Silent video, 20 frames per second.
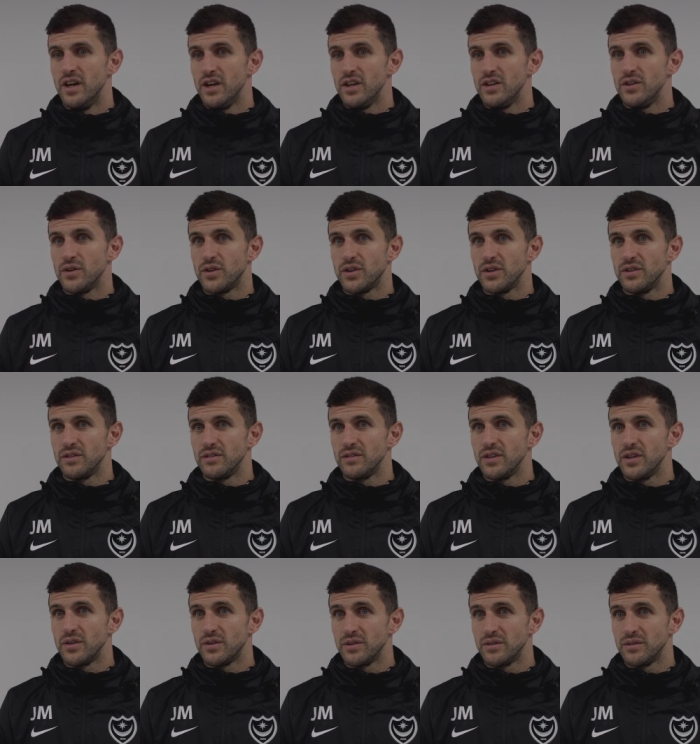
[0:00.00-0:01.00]
You
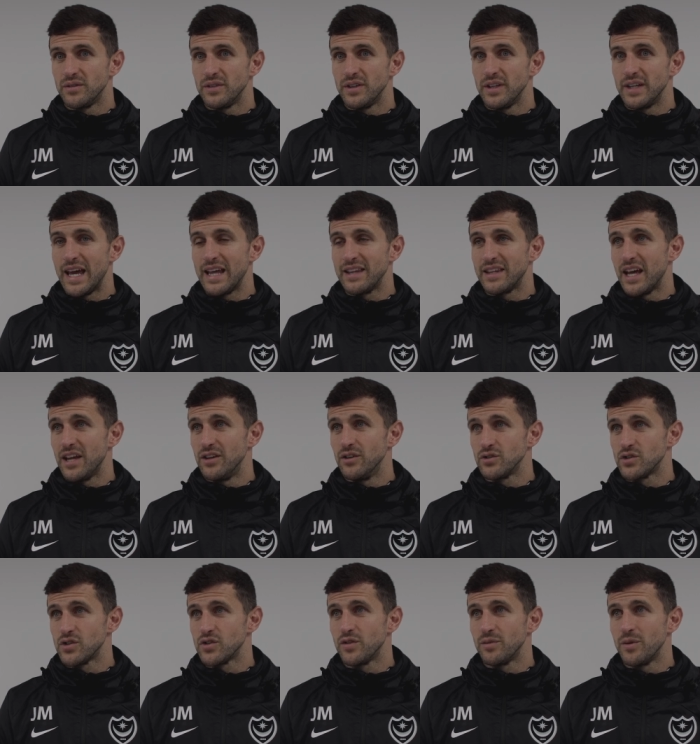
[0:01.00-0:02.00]
can get there
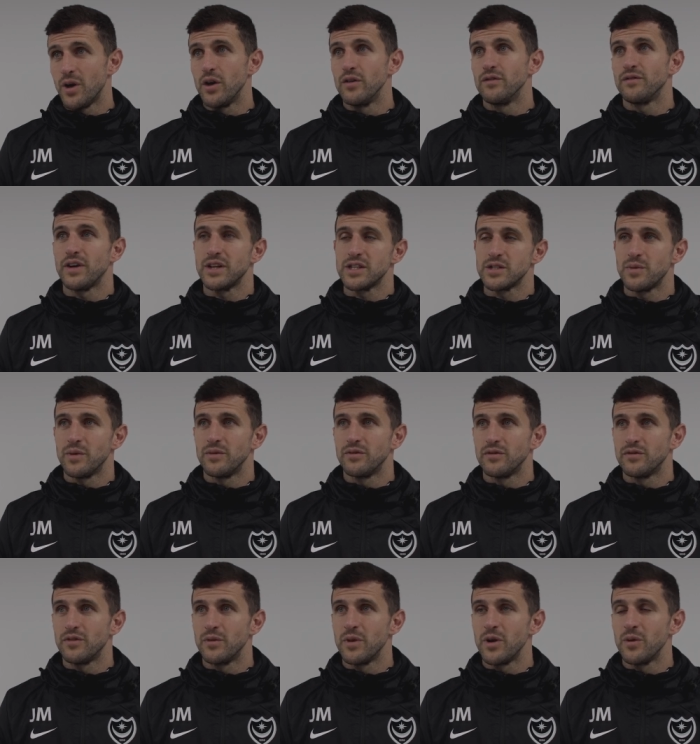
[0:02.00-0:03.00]
not just from the home fans but
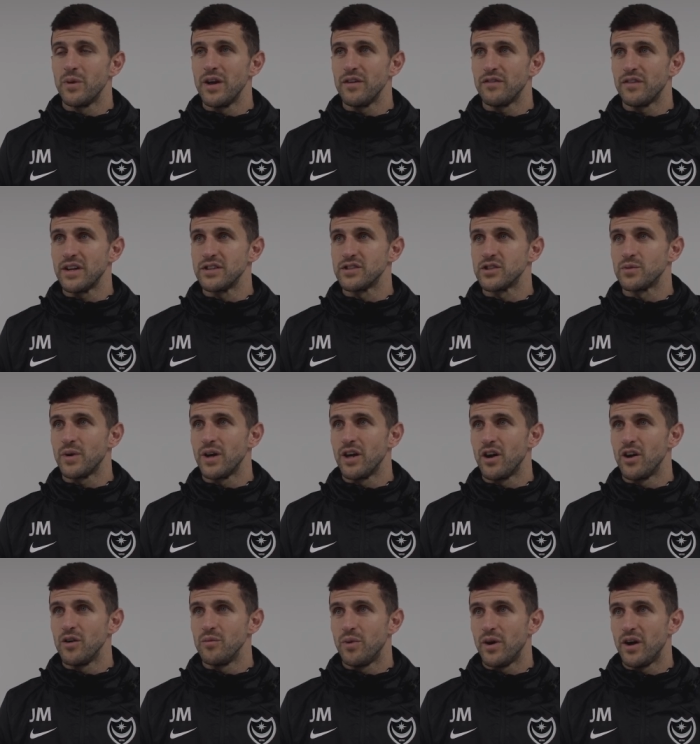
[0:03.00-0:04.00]
from the away fans as well at
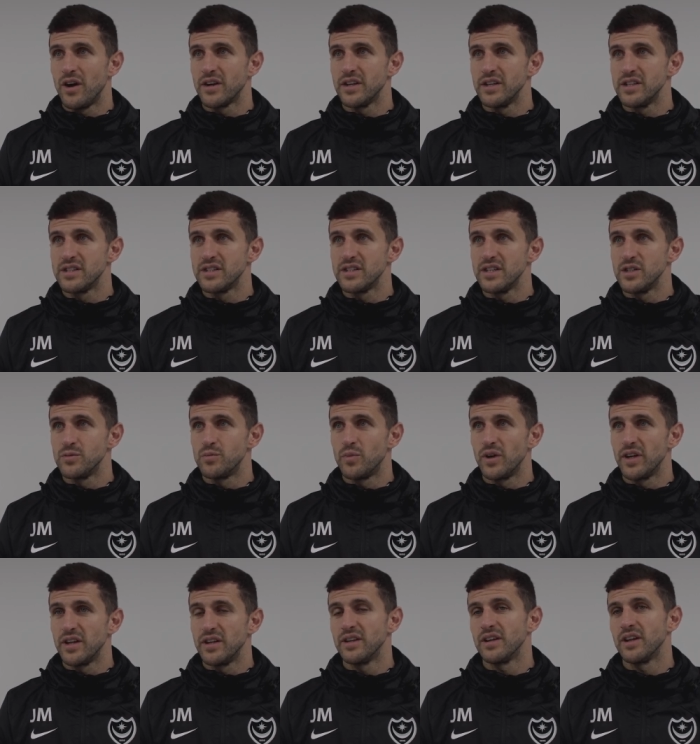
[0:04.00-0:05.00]
Home Park is
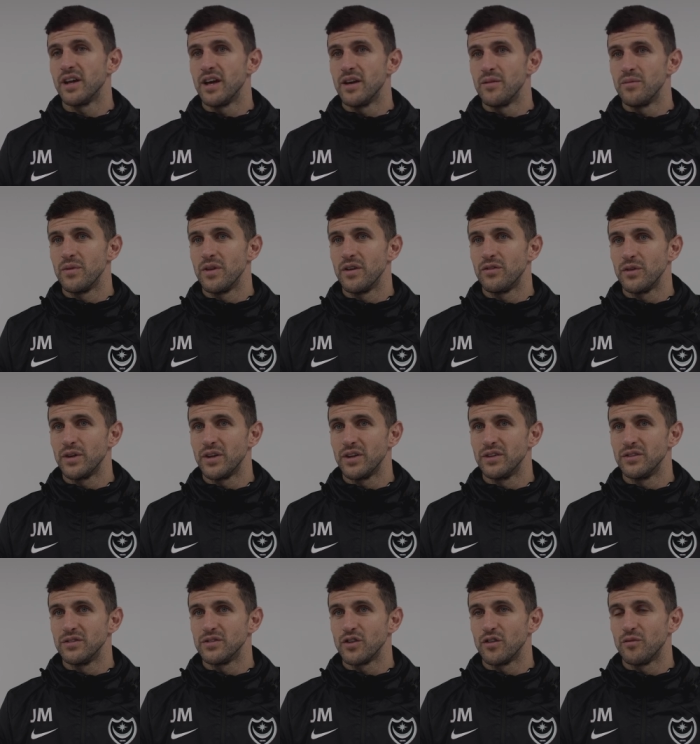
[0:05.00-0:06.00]
brilliant. If we
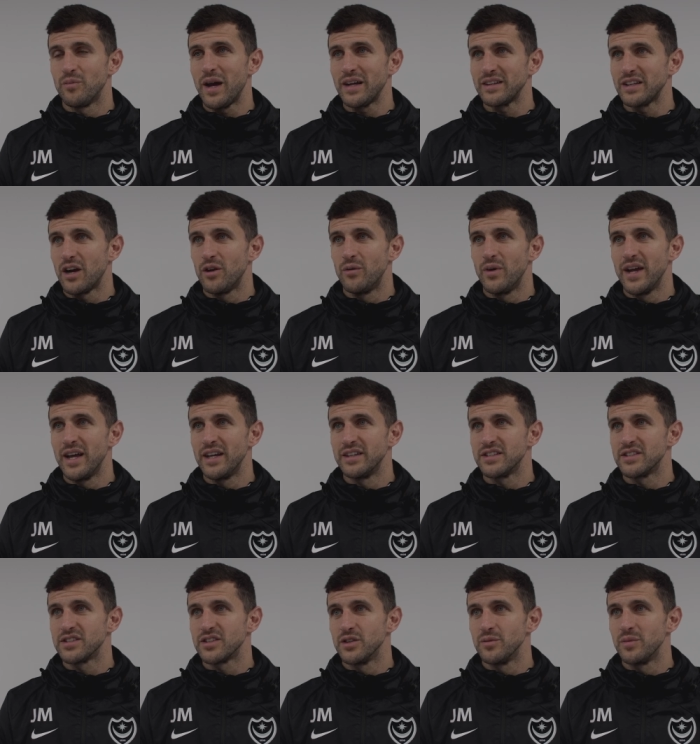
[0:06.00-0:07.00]
can sort of pack that away end,
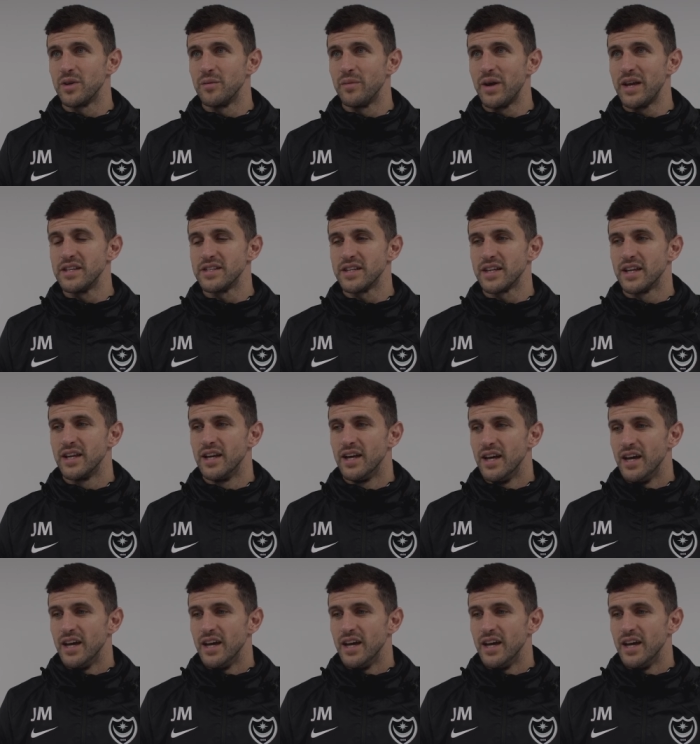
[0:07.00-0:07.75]
it's going to be amazing.